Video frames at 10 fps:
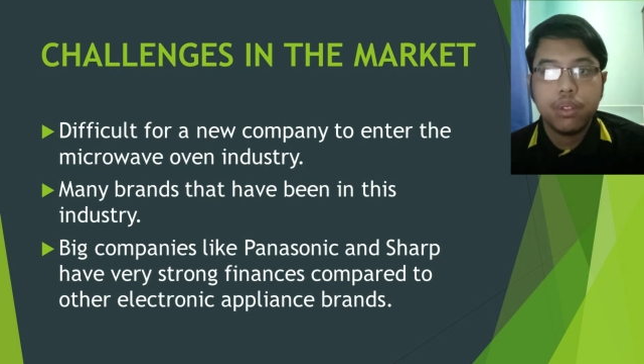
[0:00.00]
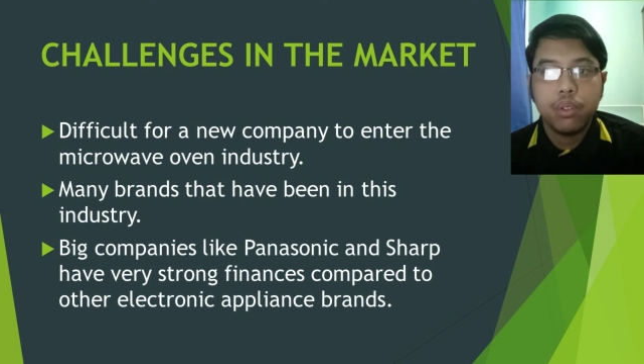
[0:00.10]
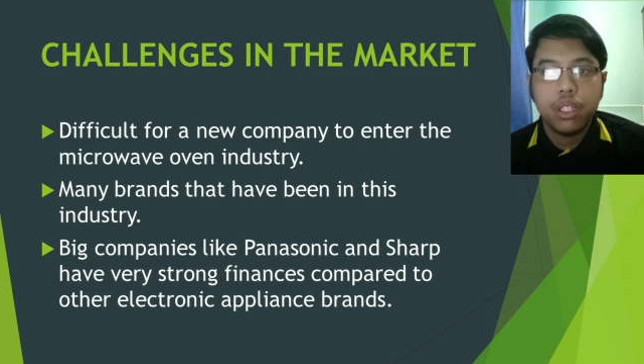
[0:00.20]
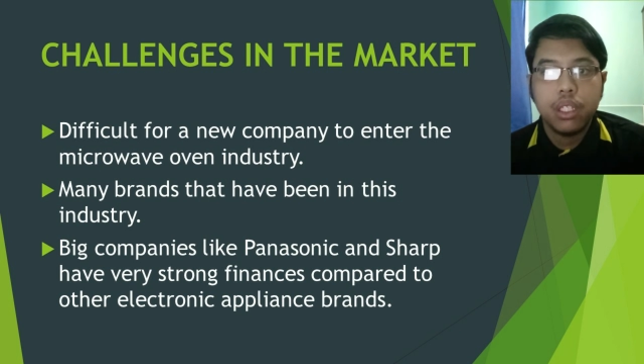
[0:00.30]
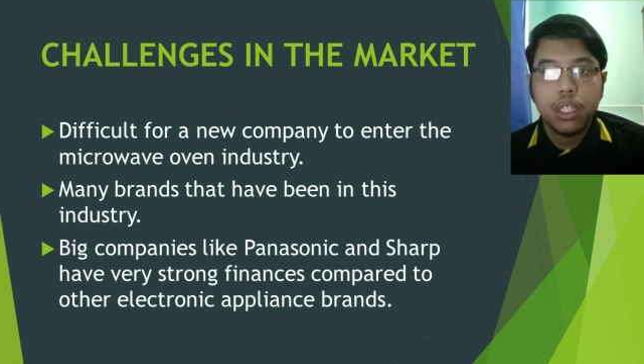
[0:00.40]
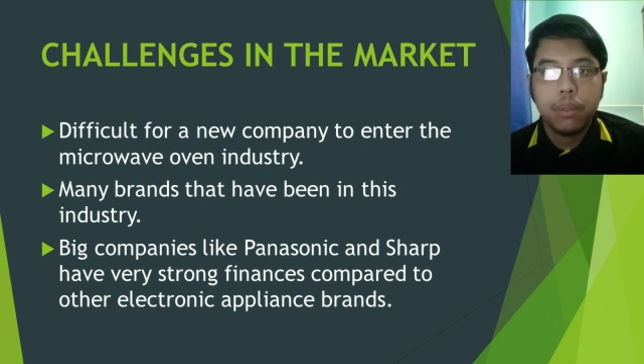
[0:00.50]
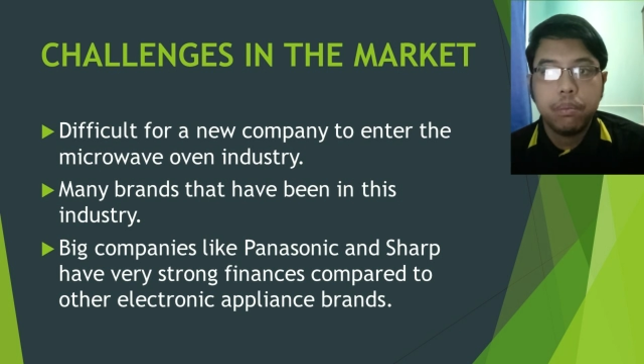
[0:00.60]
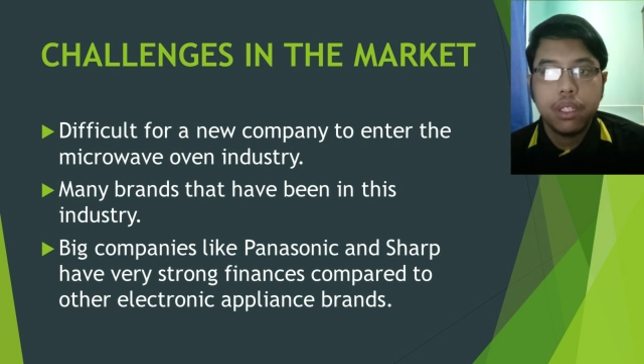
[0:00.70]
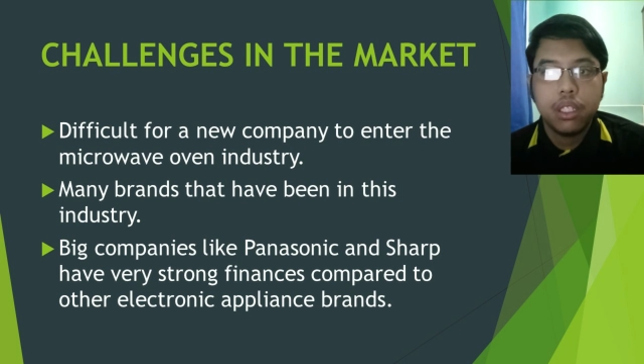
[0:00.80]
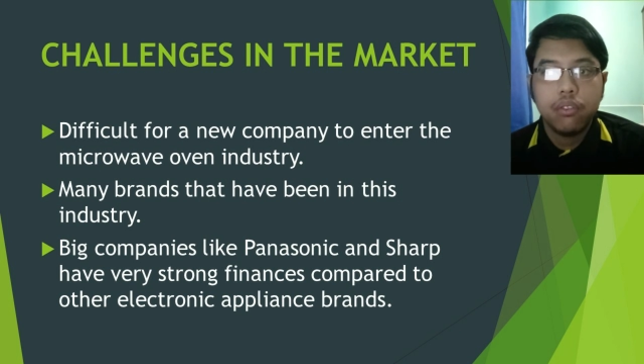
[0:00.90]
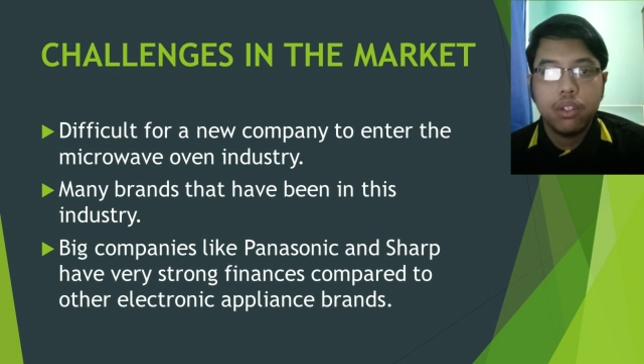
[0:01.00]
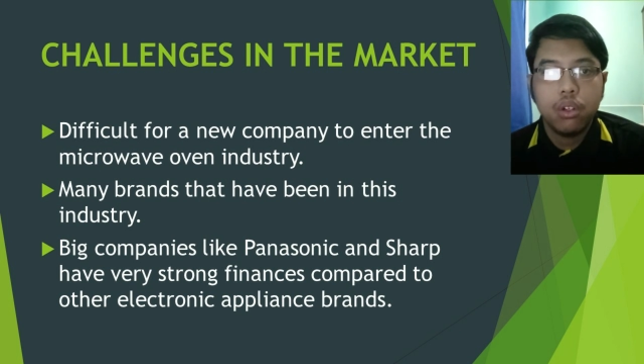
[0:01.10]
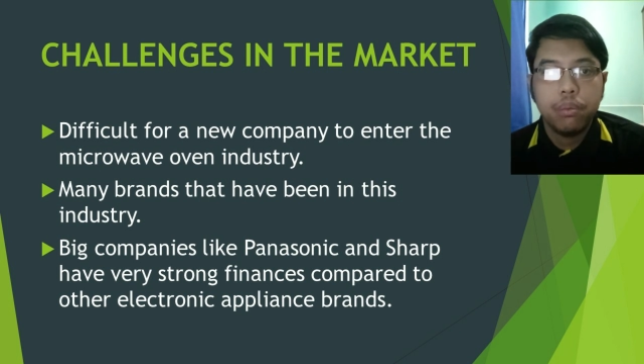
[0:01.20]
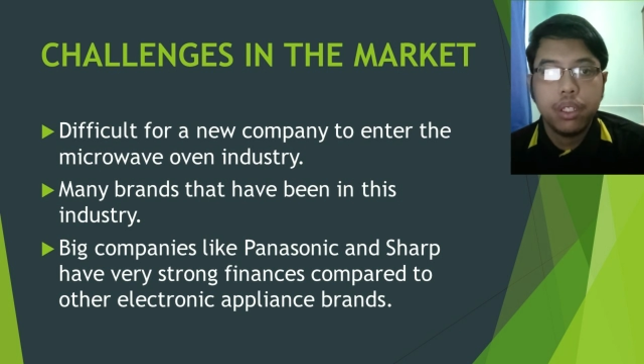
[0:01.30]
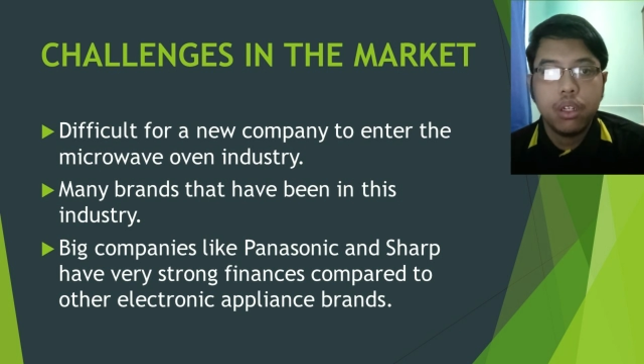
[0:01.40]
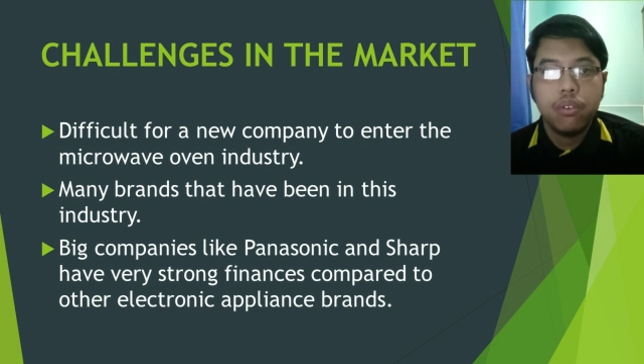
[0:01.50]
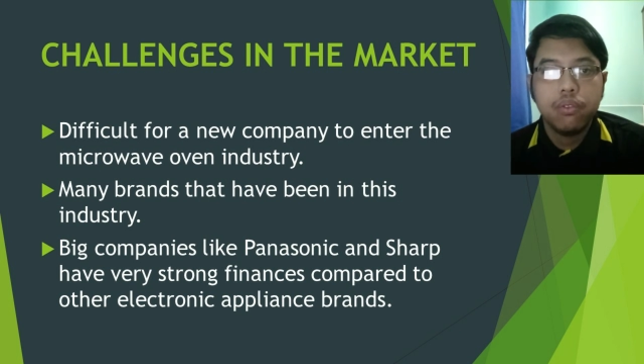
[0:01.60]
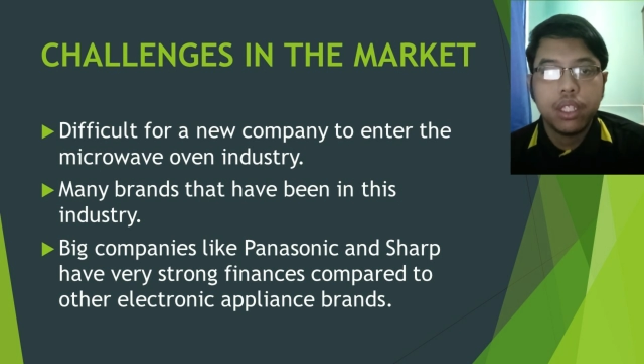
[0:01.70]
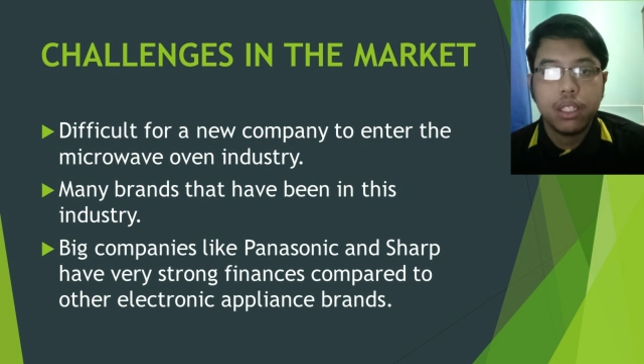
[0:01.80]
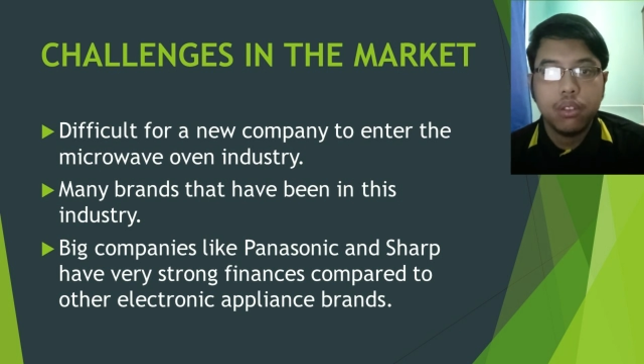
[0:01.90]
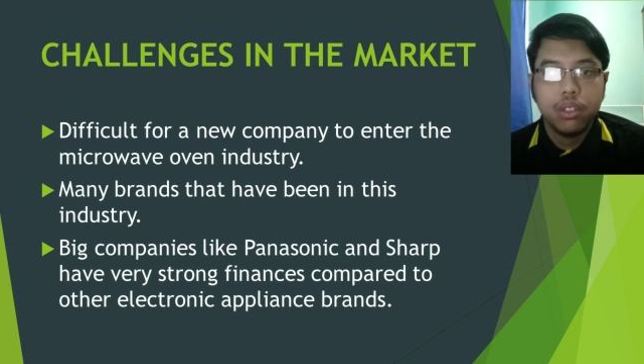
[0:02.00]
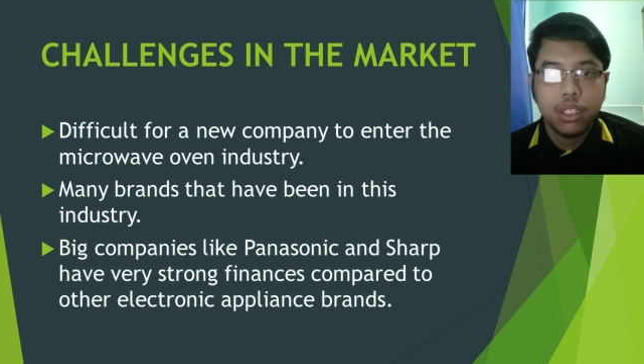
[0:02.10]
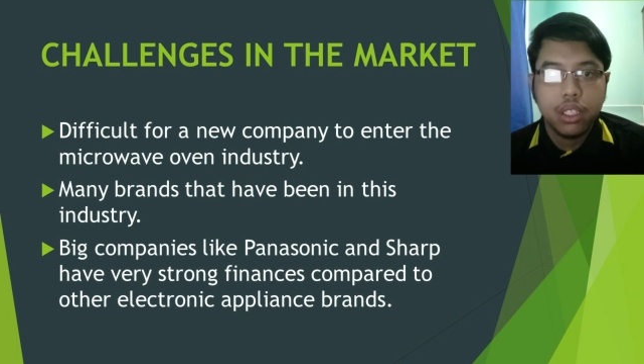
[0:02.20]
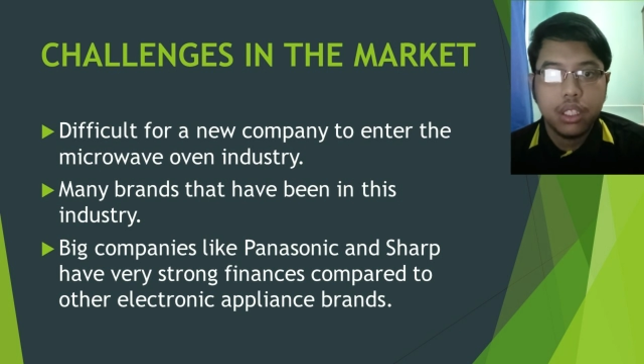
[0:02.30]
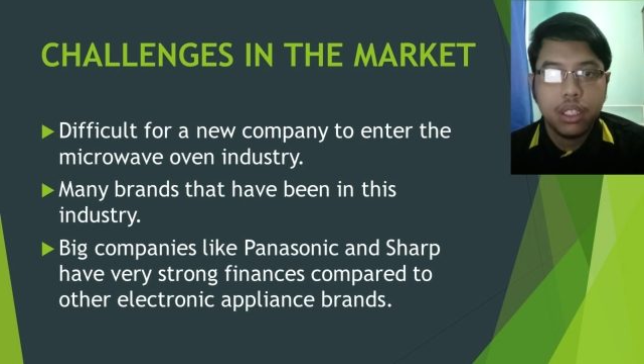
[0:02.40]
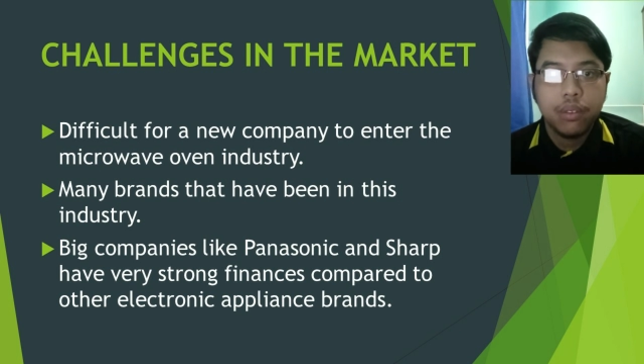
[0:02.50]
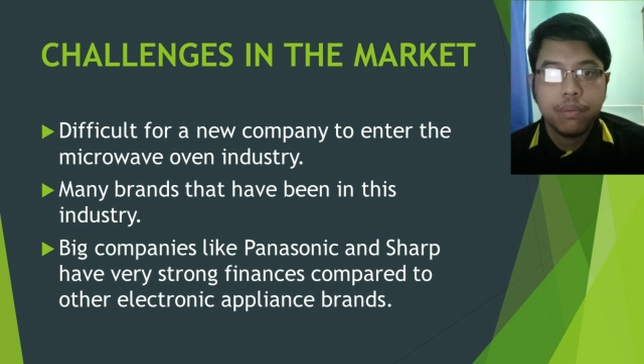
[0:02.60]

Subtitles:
with the rapid development of technology.